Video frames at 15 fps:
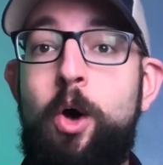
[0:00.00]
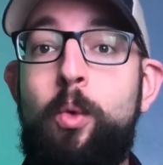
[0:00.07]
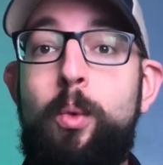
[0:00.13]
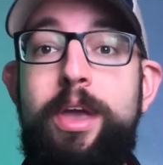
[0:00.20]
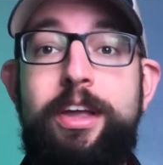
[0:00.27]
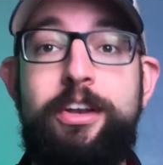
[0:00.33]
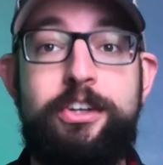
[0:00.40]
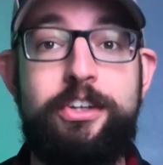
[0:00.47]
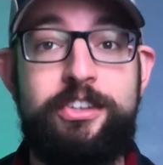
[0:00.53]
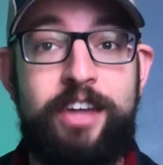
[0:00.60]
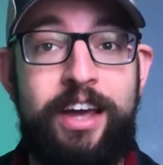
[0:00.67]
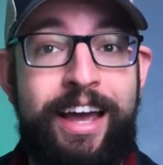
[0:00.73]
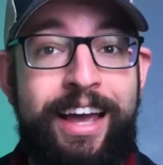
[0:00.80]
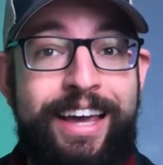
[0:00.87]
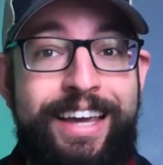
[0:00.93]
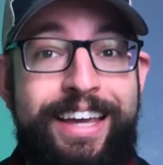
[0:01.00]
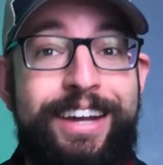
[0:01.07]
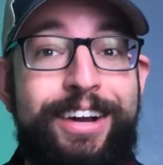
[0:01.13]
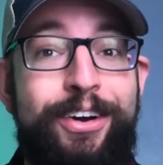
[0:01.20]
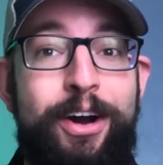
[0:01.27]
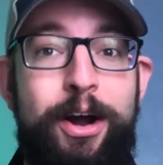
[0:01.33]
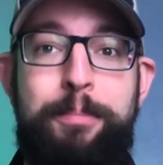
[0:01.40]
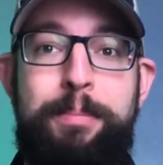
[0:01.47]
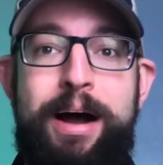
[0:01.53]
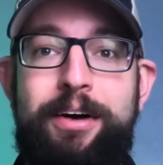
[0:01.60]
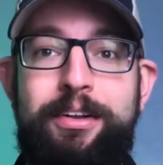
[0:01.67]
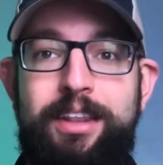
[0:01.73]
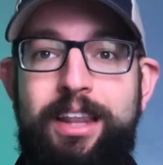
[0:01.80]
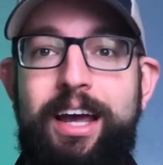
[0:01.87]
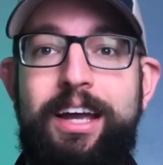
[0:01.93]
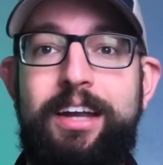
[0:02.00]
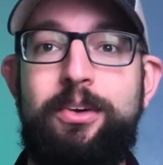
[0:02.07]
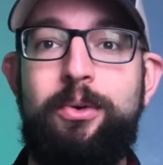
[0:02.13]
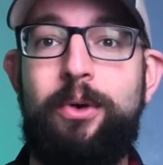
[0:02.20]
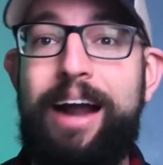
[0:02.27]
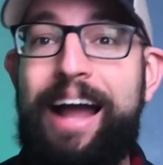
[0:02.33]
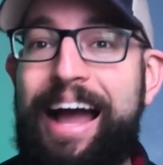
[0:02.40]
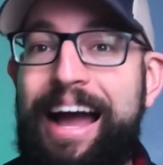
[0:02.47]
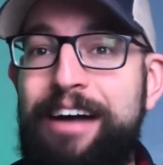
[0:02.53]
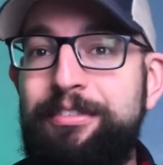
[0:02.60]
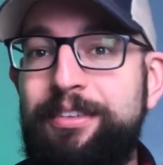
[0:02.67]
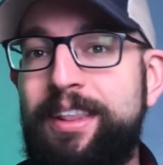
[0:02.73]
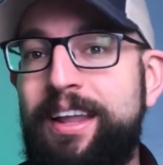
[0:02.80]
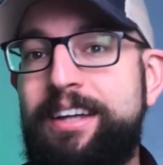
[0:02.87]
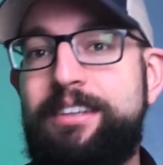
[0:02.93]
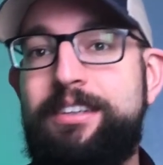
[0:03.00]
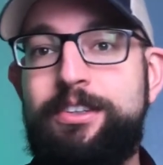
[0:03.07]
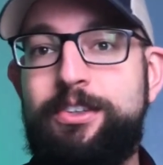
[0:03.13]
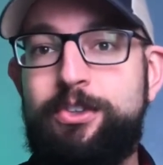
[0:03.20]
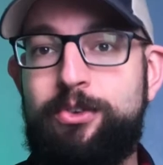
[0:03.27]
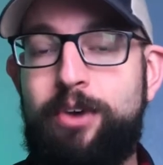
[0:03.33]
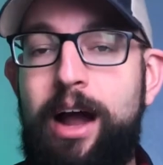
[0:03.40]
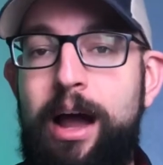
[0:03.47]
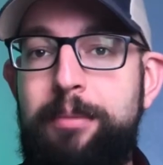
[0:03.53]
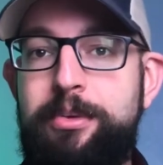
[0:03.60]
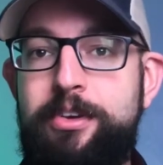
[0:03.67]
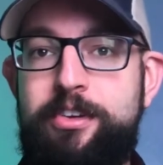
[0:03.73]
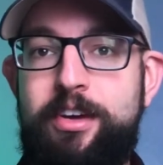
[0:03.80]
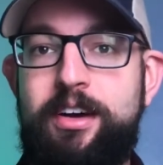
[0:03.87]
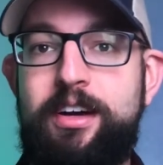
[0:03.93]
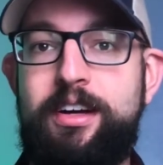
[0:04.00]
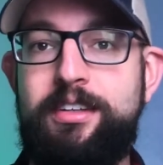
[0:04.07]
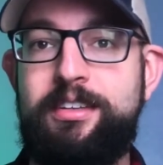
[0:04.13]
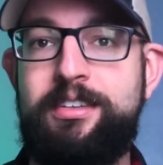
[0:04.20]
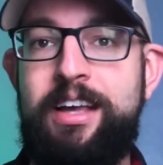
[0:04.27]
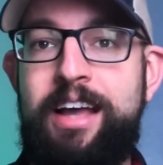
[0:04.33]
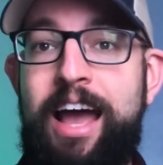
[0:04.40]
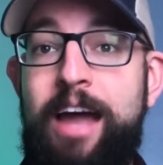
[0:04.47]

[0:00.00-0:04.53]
We can just hear about light or have light described to us,